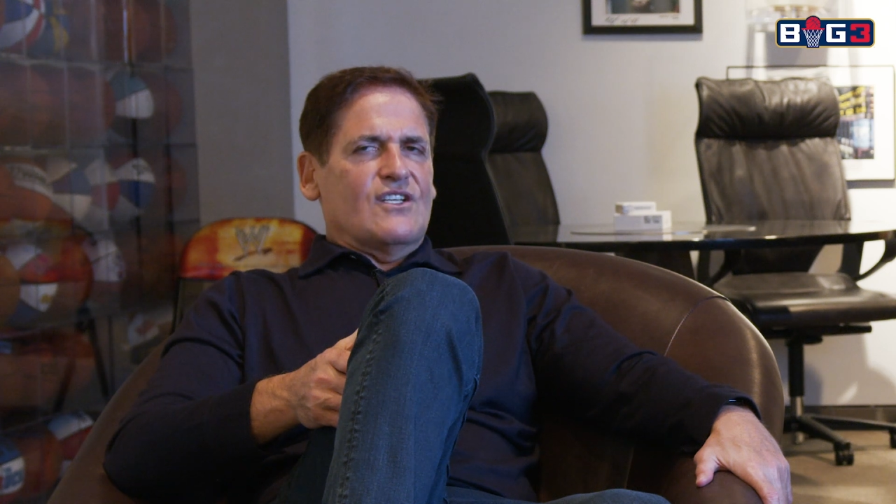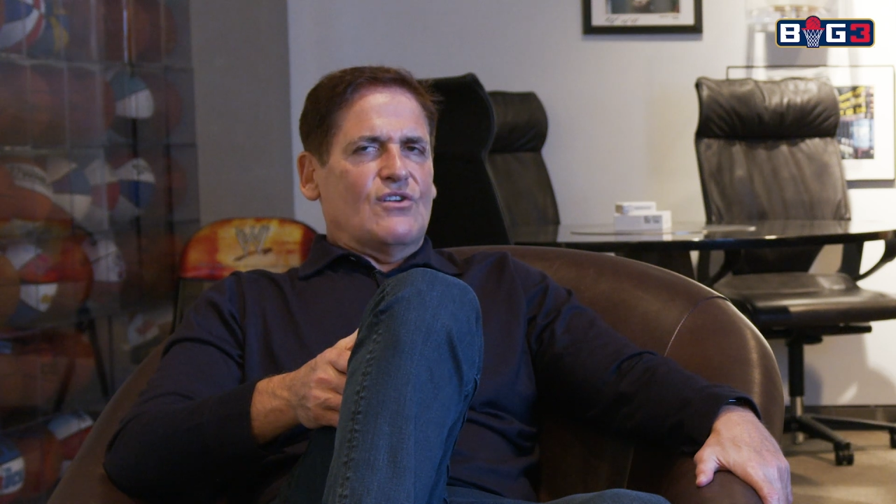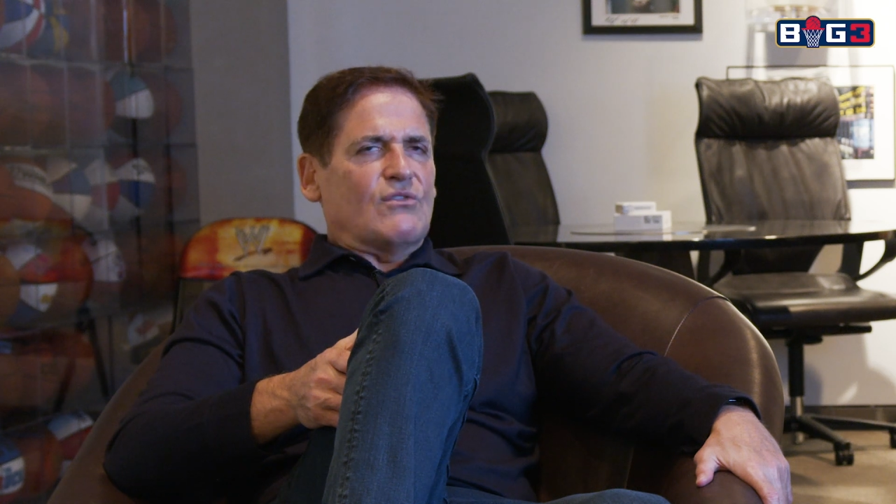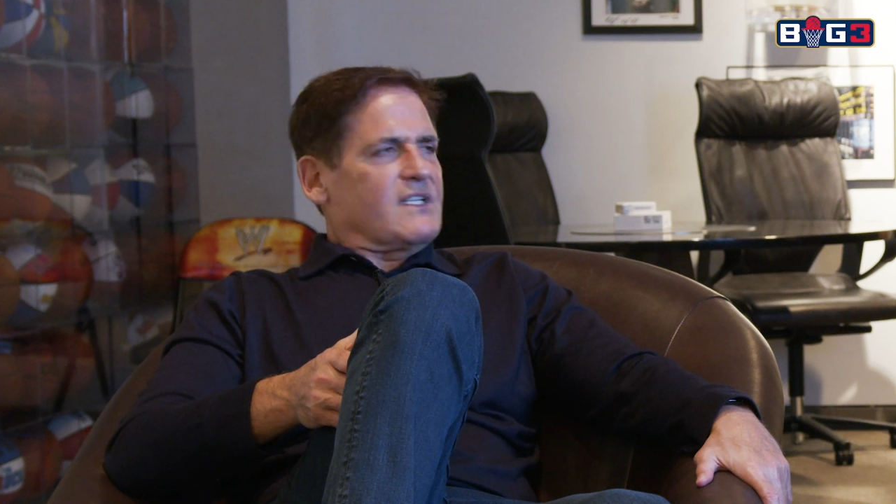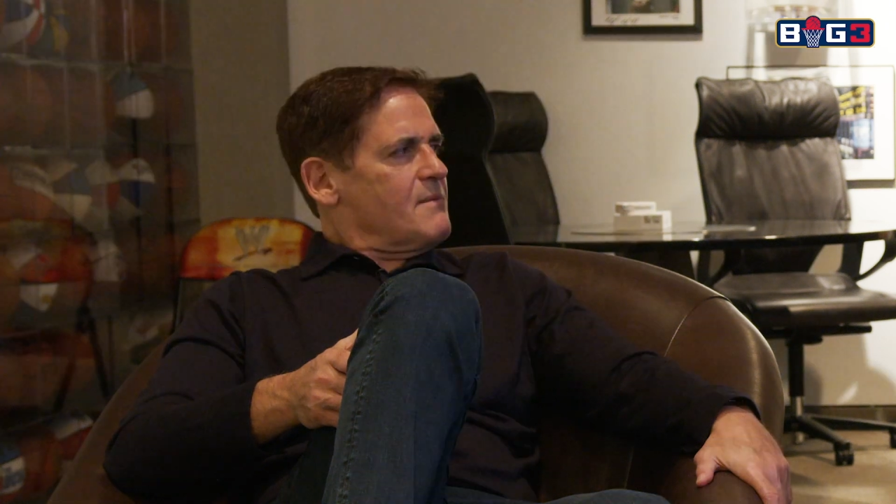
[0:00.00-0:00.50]

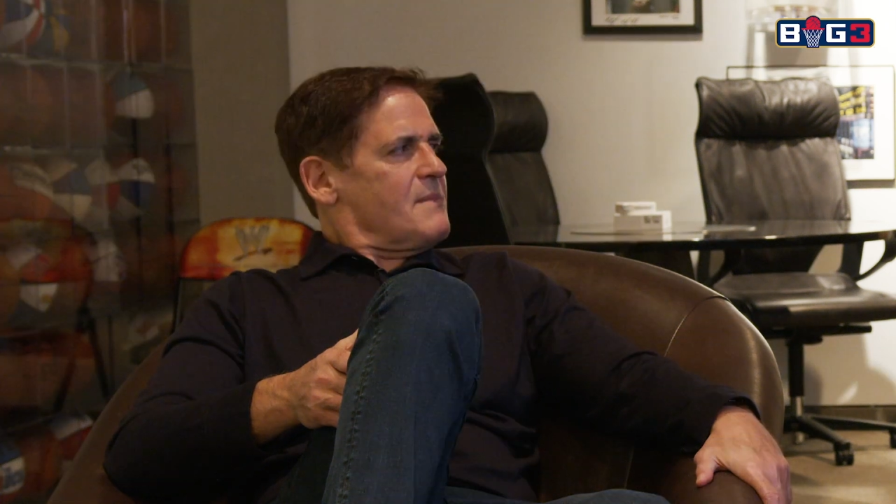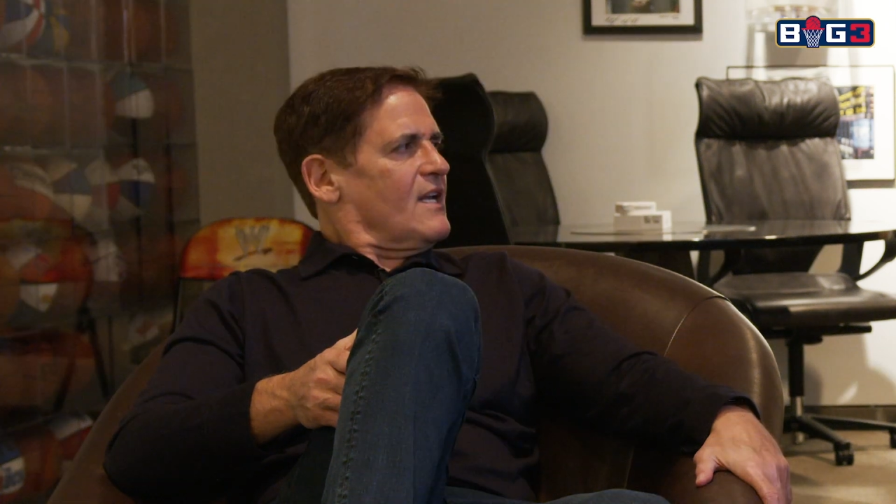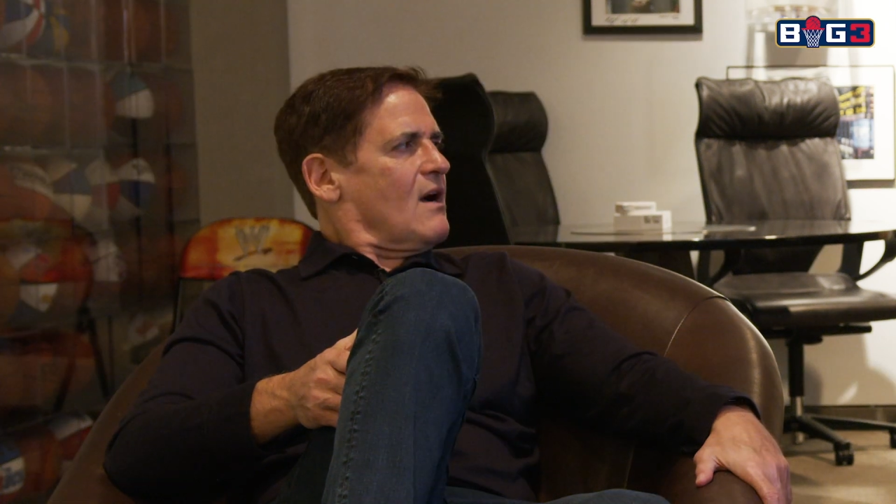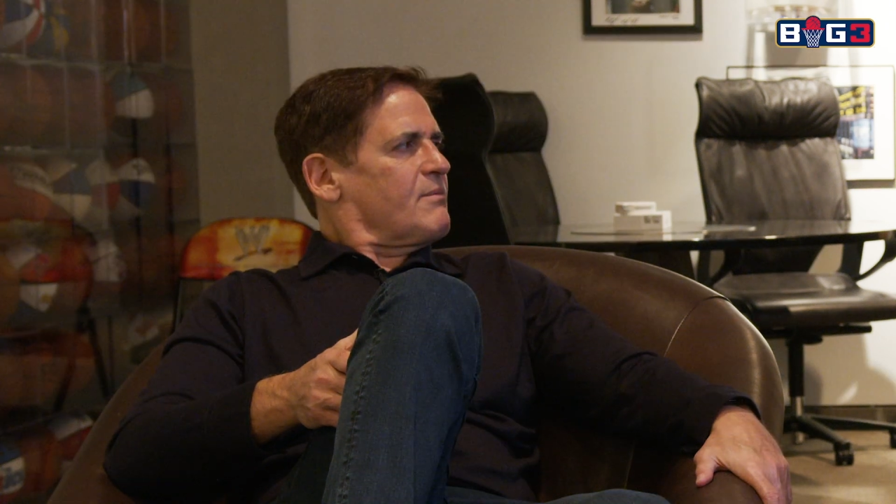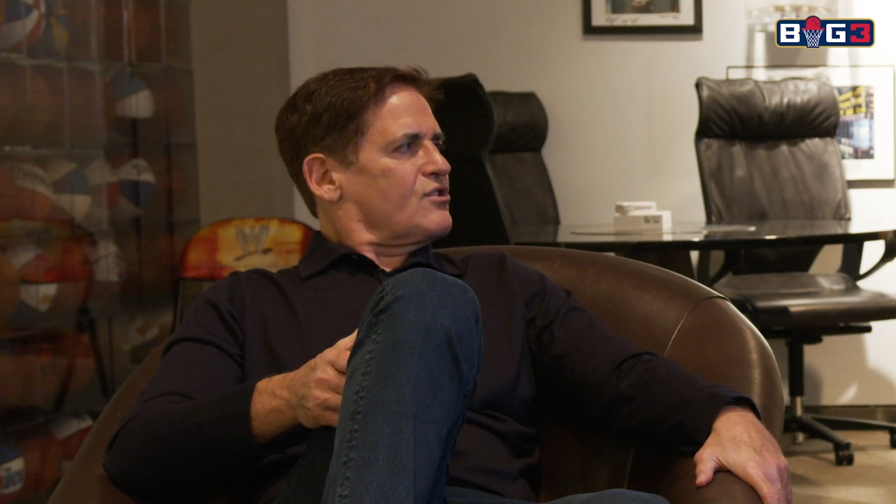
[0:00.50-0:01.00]
you don't get
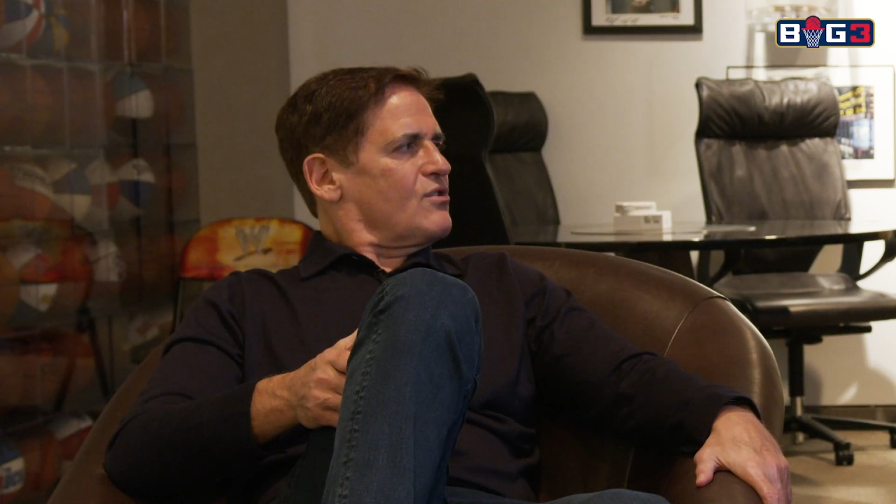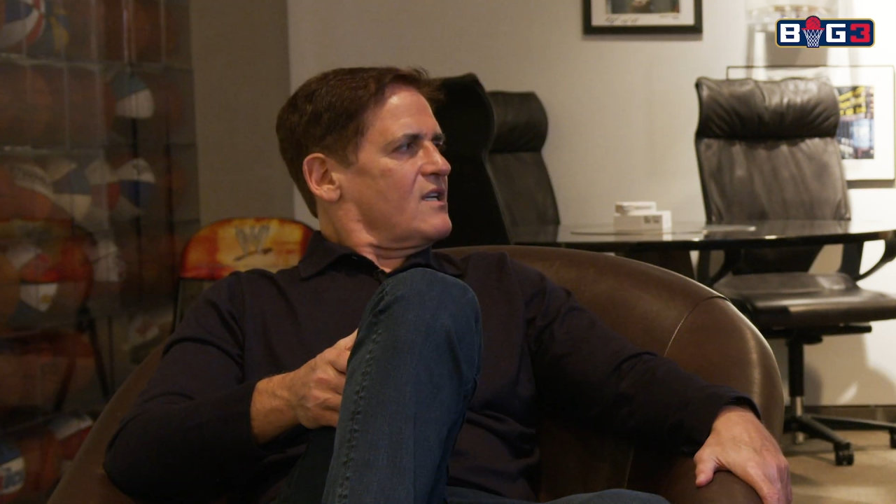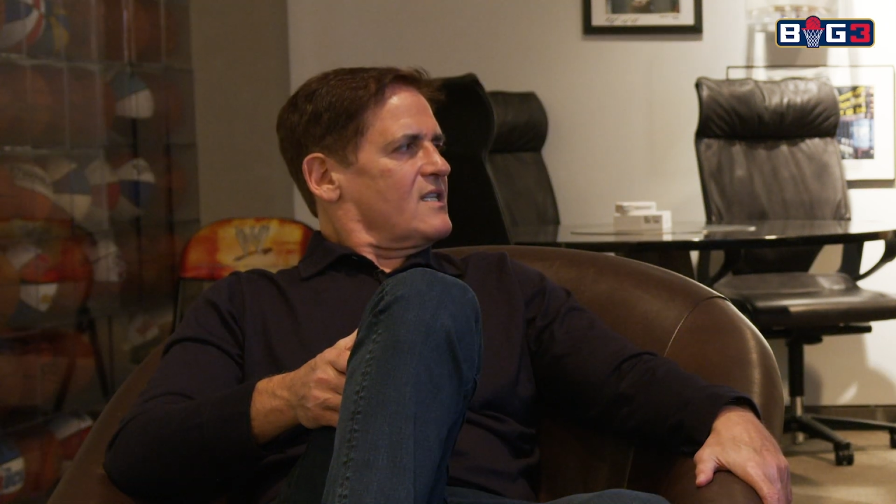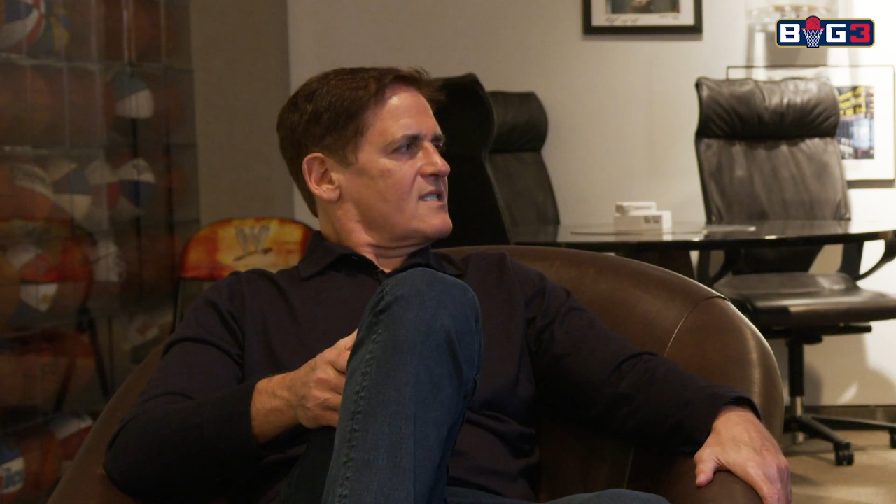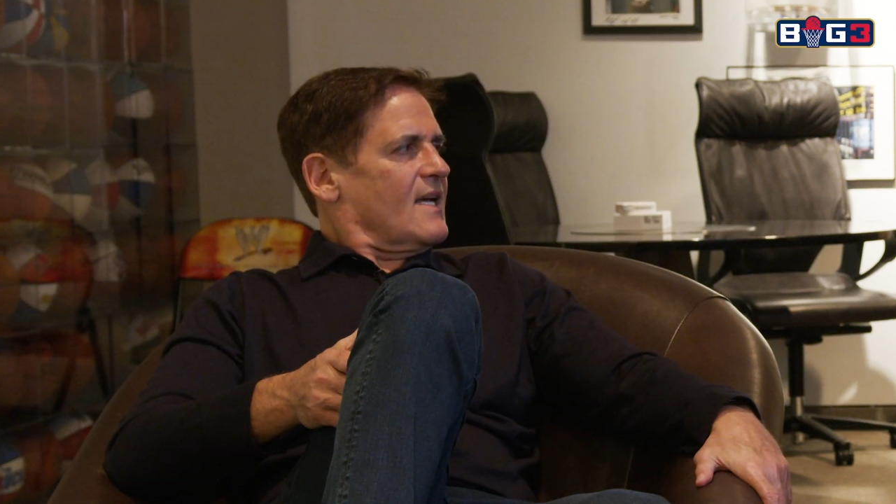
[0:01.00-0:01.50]
many
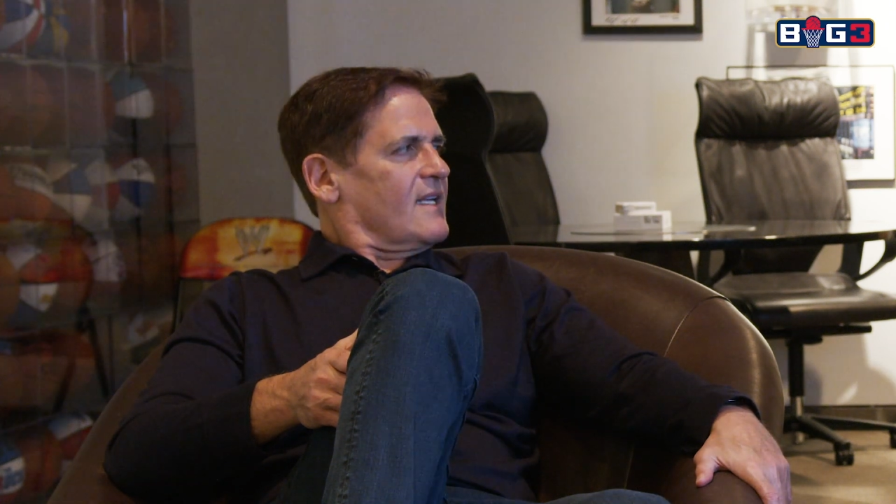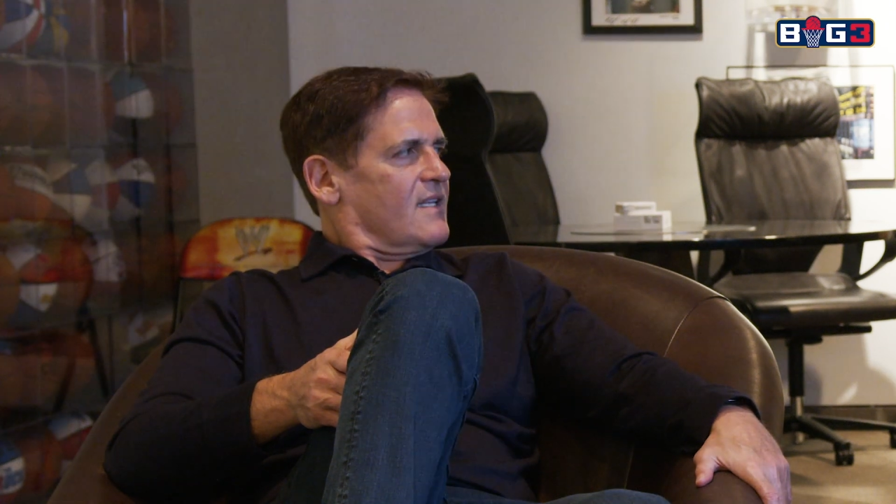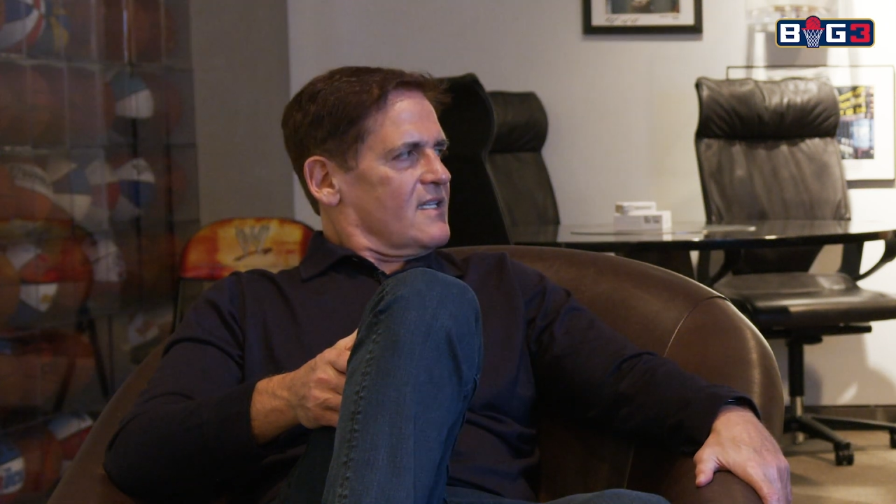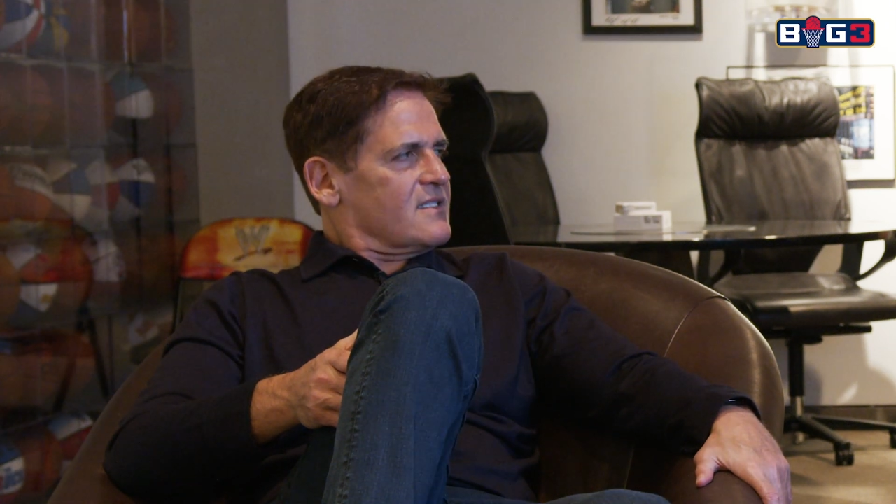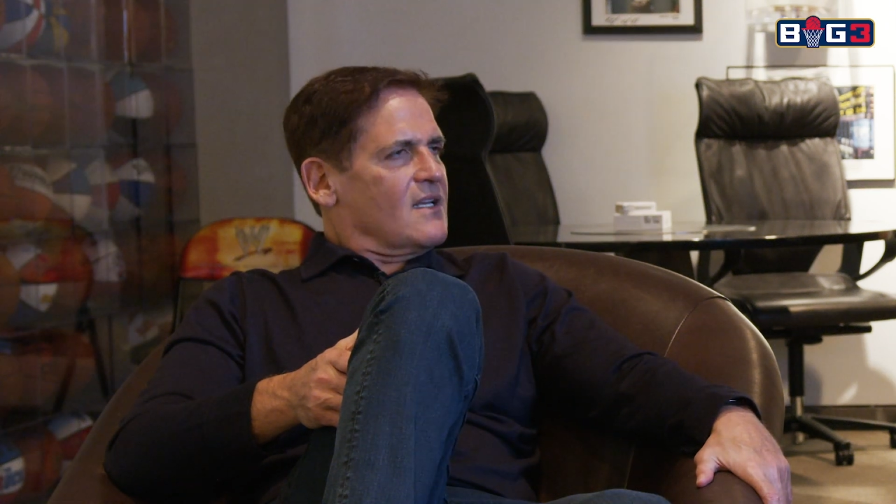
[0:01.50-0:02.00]
opportunities like
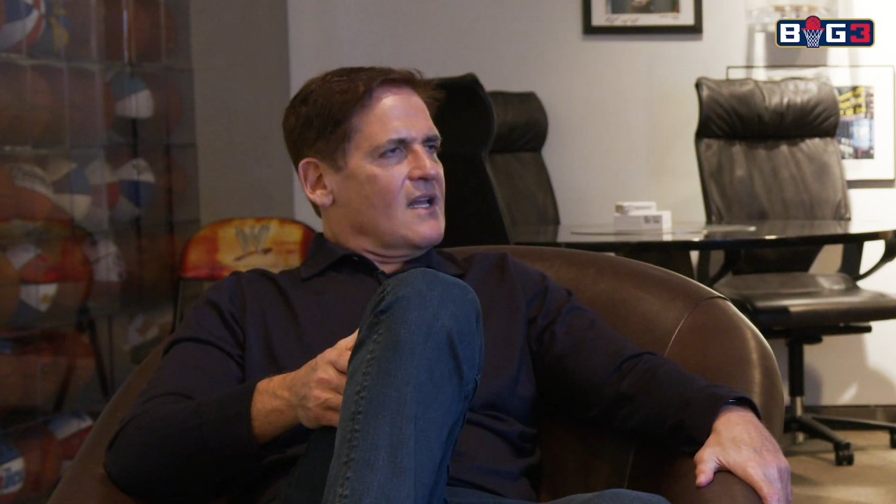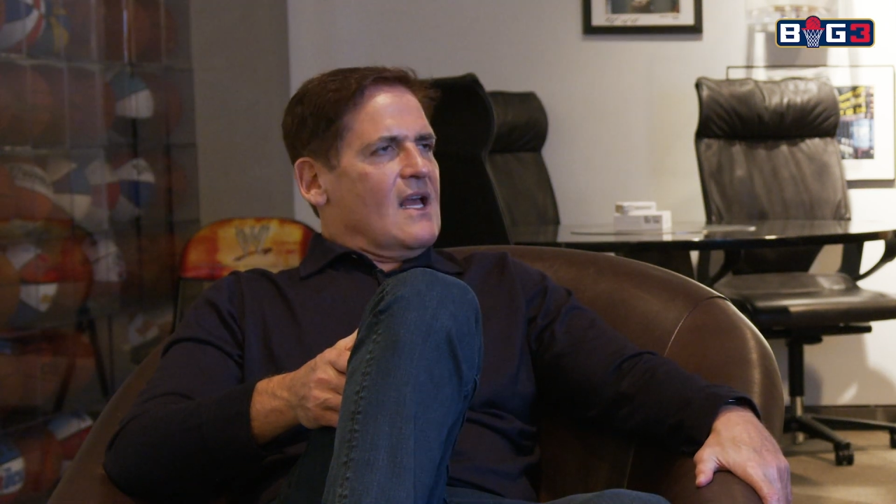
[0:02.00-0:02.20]
this.